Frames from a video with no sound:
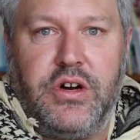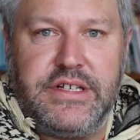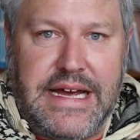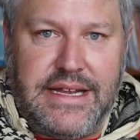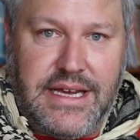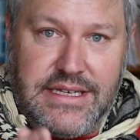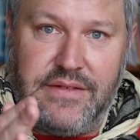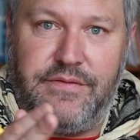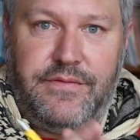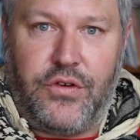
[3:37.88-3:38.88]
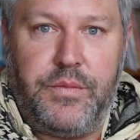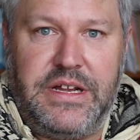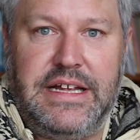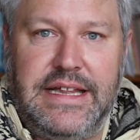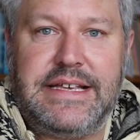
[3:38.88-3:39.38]
content into
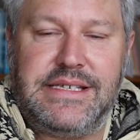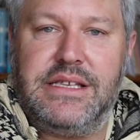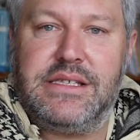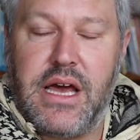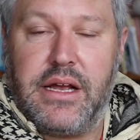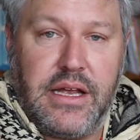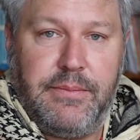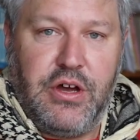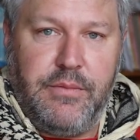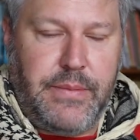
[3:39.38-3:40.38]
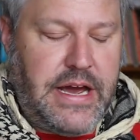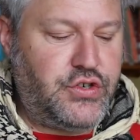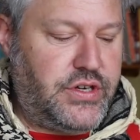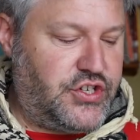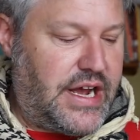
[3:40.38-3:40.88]
formula lessons that are going to be on my
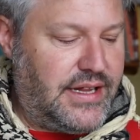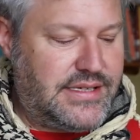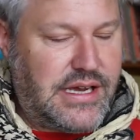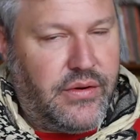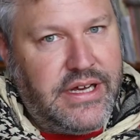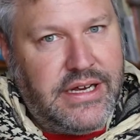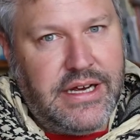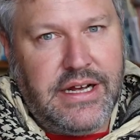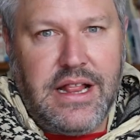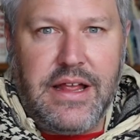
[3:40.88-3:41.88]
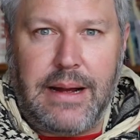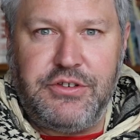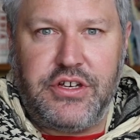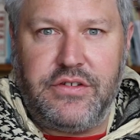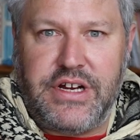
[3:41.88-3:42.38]
Patreon channel. So I'm
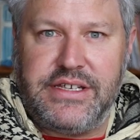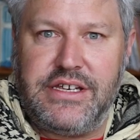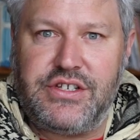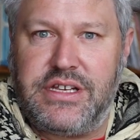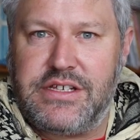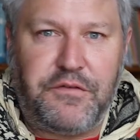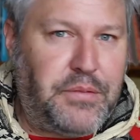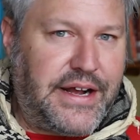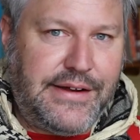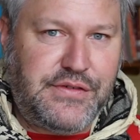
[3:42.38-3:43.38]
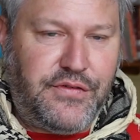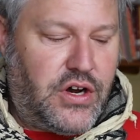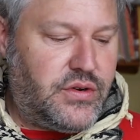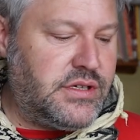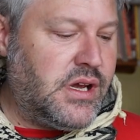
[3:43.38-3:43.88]
sort of transitioning stuff backwards and
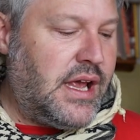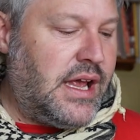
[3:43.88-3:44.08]
forwards.